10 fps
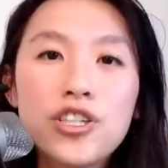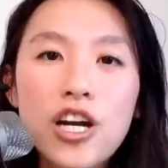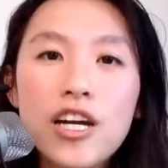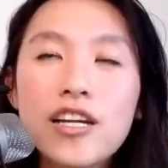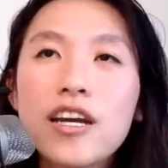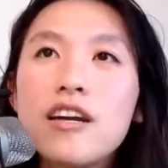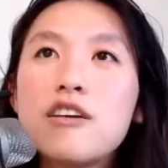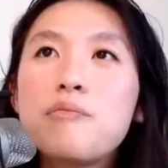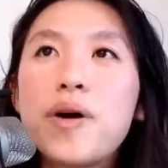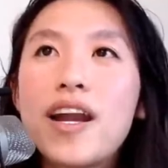chart.
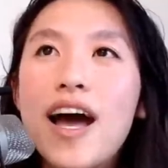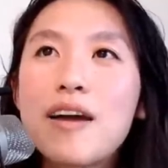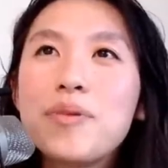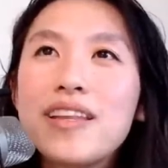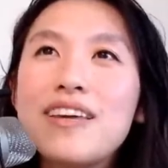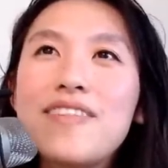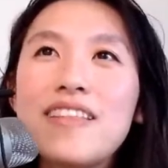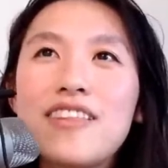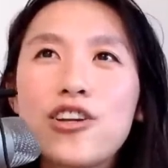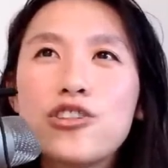But I believe
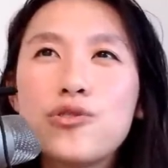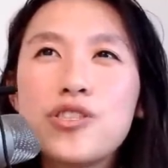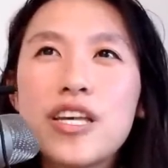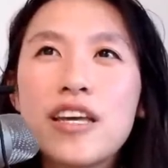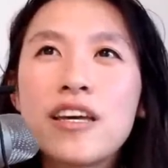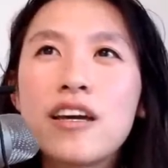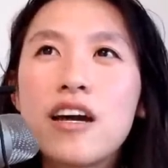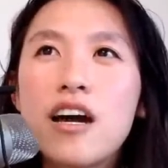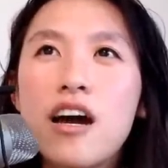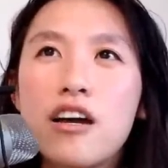that they're using
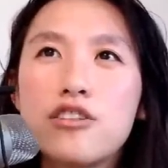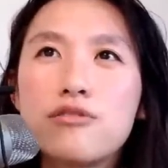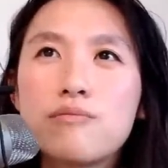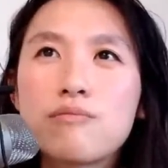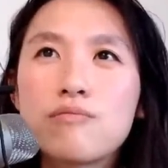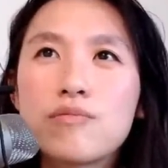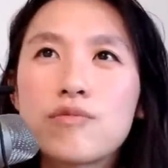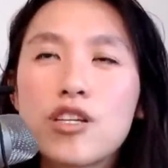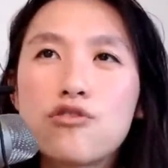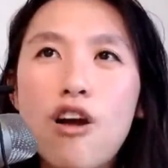uh,
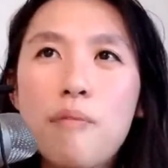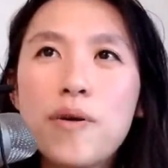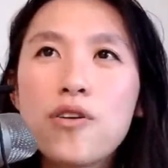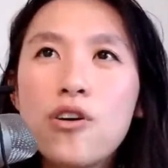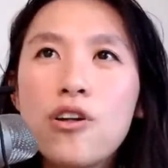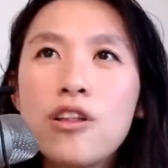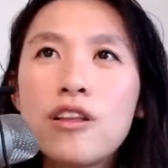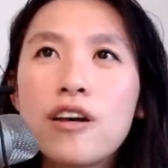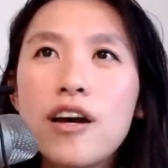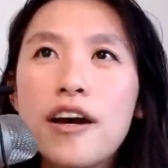
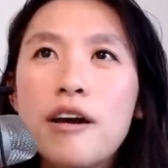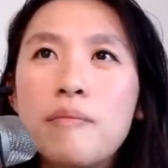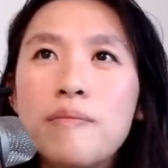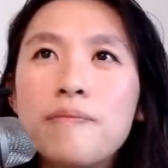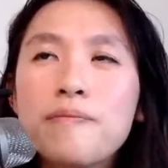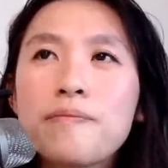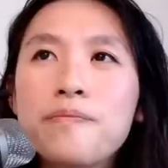tropical um,